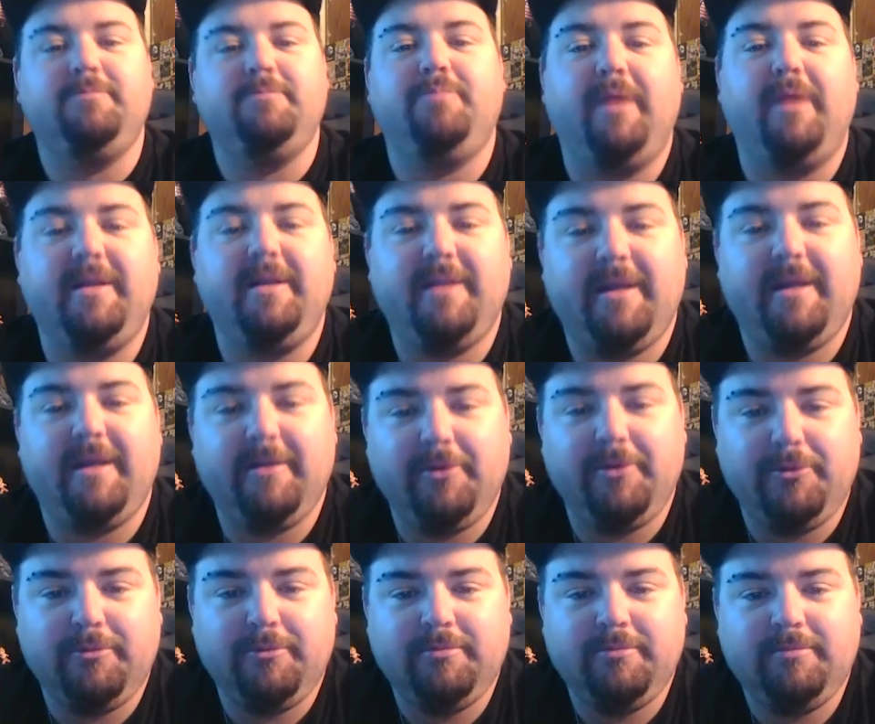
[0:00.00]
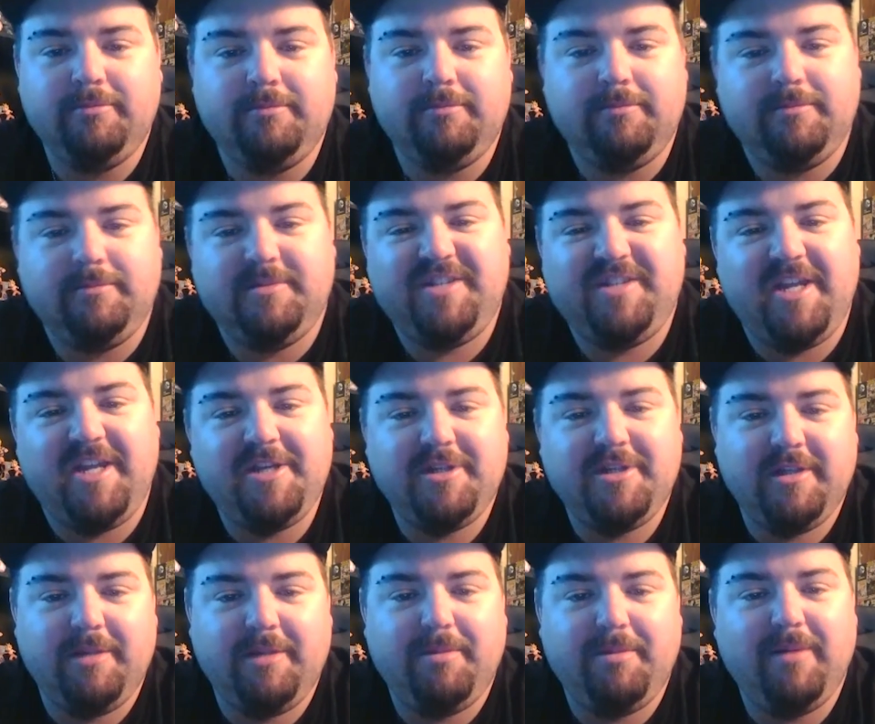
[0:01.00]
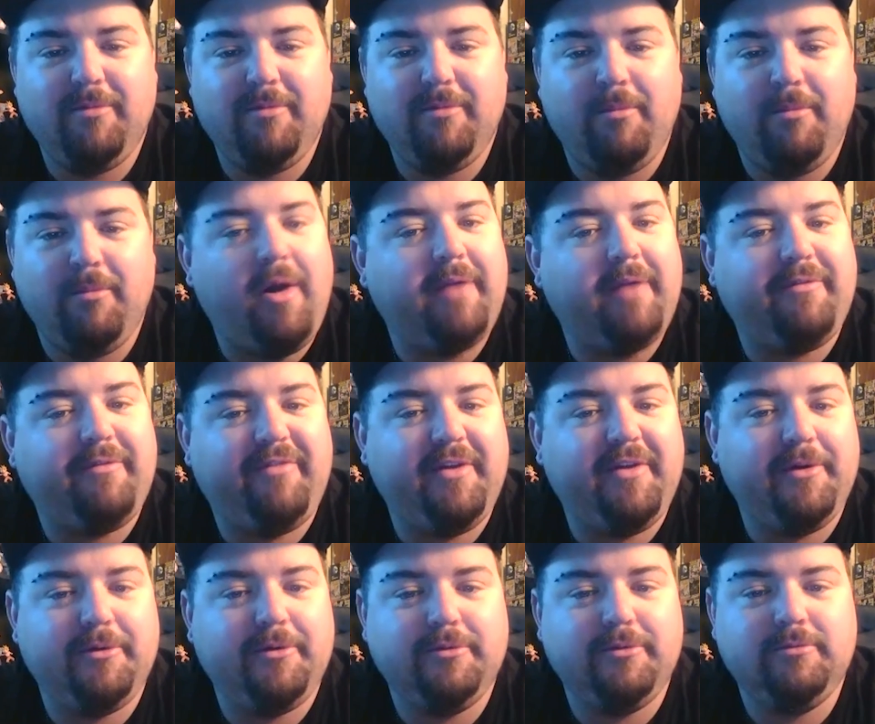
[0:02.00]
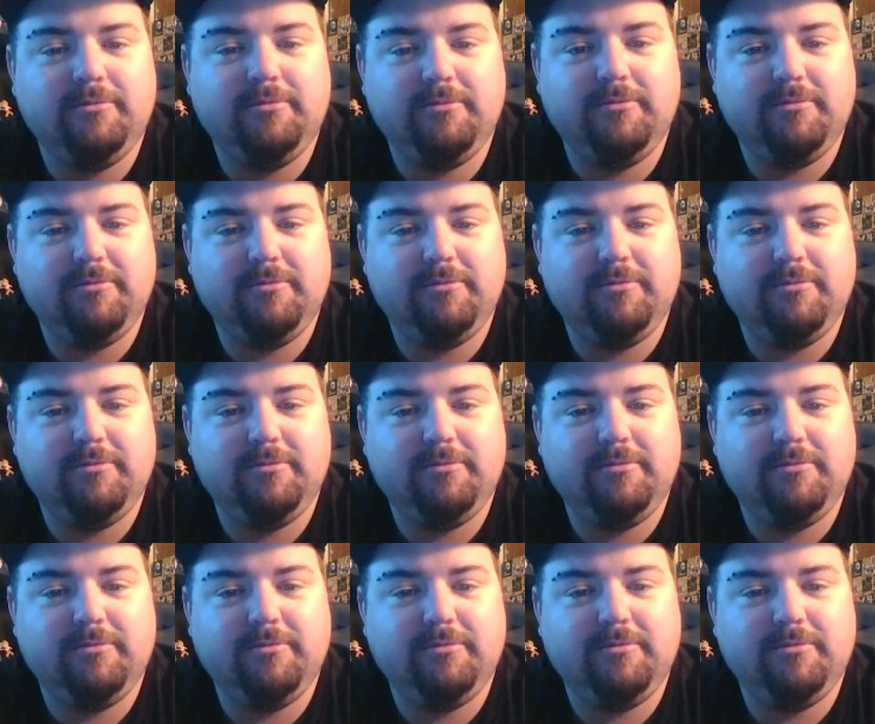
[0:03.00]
break that little tension that people might feel